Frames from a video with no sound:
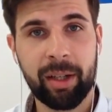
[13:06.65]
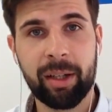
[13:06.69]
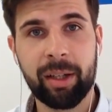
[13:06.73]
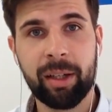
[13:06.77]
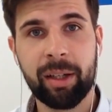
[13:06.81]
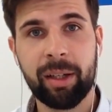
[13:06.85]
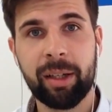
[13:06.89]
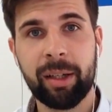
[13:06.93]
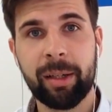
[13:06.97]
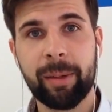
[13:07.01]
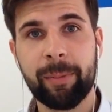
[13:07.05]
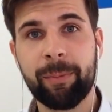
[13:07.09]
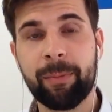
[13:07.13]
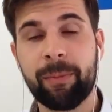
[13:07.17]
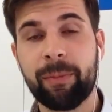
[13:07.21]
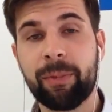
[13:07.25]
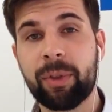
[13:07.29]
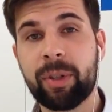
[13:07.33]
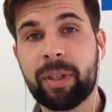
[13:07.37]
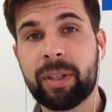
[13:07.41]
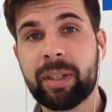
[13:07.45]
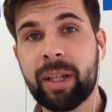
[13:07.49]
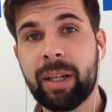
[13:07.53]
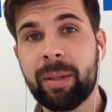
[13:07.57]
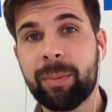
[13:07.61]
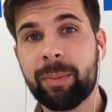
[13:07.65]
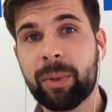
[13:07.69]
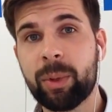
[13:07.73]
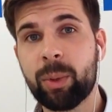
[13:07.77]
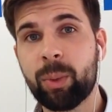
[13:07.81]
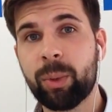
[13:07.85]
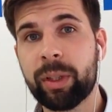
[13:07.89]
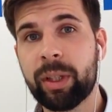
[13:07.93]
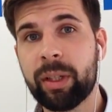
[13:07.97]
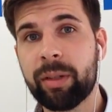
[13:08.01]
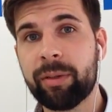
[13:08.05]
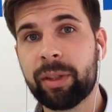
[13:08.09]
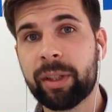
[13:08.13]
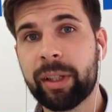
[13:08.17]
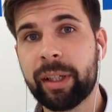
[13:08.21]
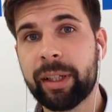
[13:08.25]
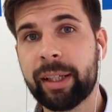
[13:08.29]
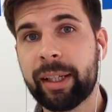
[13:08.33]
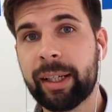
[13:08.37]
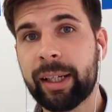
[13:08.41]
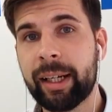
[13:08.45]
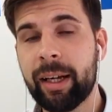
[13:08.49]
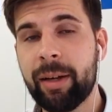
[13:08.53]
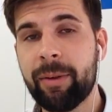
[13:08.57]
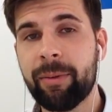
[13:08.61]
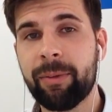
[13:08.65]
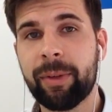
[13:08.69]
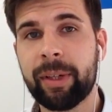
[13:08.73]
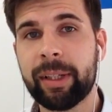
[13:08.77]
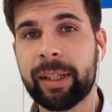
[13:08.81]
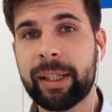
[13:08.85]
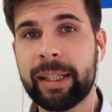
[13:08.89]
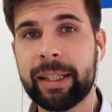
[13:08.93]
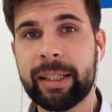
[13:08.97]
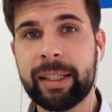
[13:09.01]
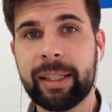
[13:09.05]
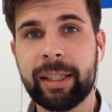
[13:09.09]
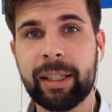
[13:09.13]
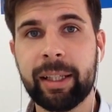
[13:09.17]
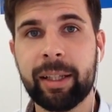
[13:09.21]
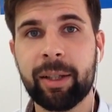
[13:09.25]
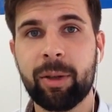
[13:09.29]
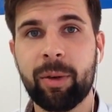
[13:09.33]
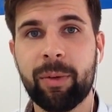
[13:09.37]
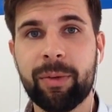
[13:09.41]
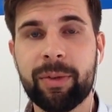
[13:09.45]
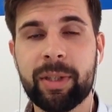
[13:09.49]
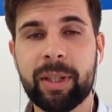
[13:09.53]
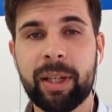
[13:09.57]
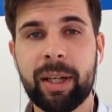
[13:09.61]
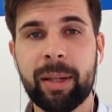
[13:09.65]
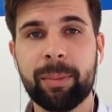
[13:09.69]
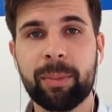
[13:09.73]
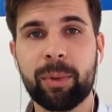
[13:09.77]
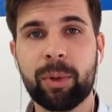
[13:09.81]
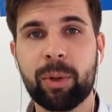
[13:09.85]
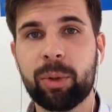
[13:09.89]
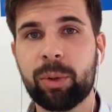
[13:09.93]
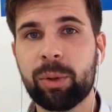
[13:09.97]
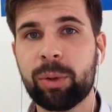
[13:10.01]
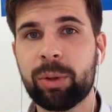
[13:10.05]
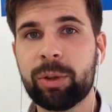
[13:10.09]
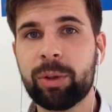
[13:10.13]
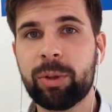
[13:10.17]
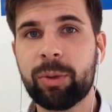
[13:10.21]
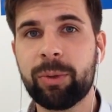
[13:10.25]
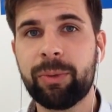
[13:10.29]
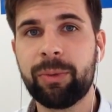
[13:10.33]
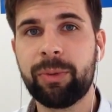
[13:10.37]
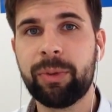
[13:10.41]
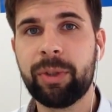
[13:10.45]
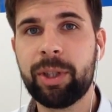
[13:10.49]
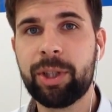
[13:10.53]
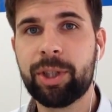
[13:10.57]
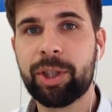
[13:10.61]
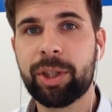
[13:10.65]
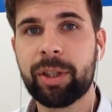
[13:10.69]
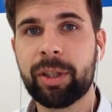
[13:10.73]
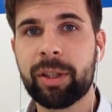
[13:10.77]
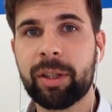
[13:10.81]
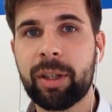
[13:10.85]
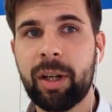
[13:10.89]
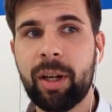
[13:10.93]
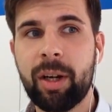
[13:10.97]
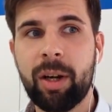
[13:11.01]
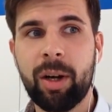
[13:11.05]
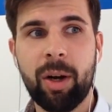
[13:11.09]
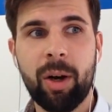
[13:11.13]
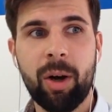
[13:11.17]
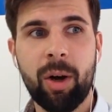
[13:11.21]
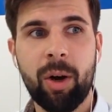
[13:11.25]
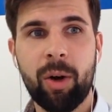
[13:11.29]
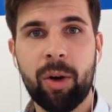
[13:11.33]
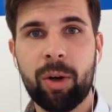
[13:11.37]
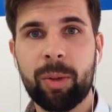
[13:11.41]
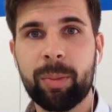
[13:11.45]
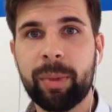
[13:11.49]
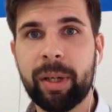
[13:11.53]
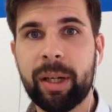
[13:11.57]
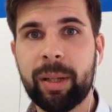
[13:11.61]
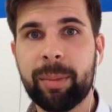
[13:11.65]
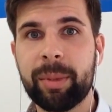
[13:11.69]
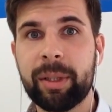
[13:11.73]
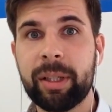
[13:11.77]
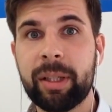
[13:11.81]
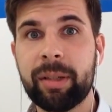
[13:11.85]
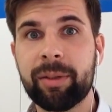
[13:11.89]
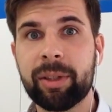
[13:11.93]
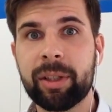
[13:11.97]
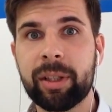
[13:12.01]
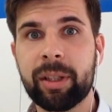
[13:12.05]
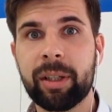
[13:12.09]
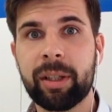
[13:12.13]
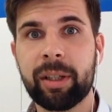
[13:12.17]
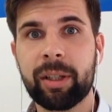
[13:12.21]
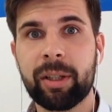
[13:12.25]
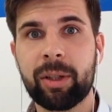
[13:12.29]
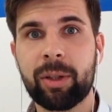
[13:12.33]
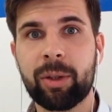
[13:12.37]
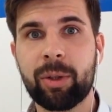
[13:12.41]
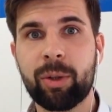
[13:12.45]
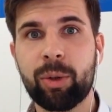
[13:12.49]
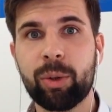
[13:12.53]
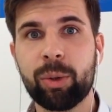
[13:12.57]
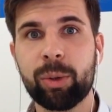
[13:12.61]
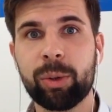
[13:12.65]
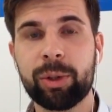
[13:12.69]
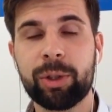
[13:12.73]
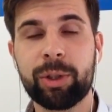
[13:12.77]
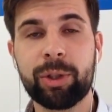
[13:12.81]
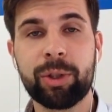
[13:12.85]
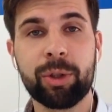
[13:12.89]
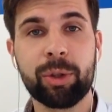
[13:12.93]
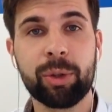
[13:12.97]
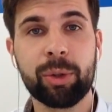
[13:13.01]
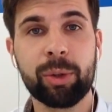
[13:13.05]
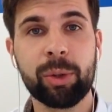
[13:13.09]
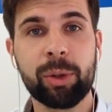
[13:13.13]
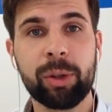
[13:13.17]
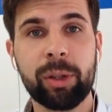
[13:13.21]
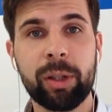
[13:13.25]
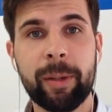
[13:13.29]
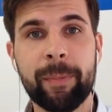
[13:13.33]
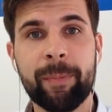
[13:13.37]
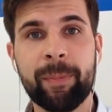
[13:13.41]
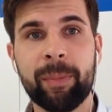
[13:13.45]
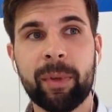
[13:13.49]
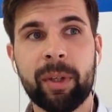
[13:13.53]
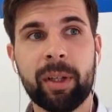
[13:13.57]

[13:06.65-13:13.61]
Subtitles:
For example, whenever I have an idea of some cool new feature or maybe even a cool tool,